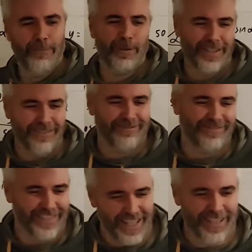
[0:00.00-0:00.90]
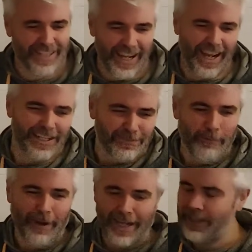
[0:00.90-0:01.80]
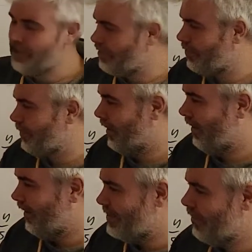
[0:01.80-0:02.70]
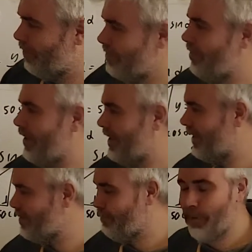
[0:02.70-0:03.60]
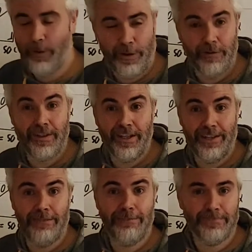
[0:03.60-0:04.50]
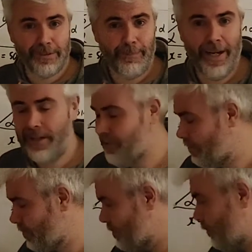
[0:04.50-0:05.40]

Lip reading: but they ask for magnitude on its own, so I think it's important you tell them the magnitude is